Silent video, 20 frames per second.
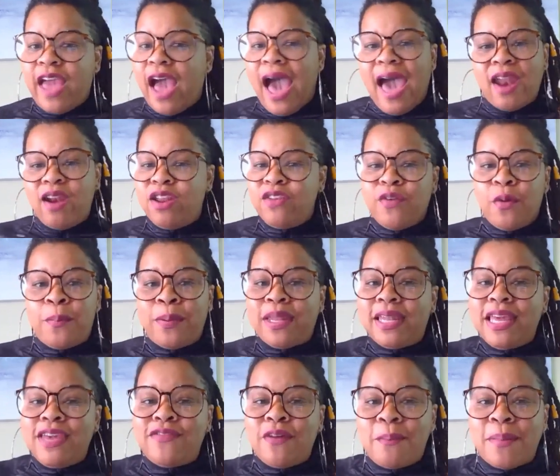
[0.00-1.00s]
I don't even
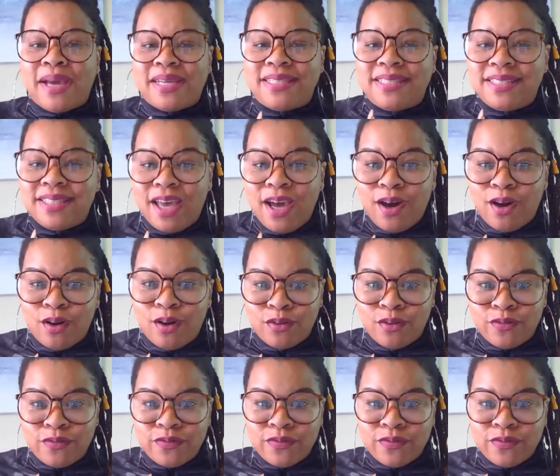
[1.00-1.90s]
believe in myself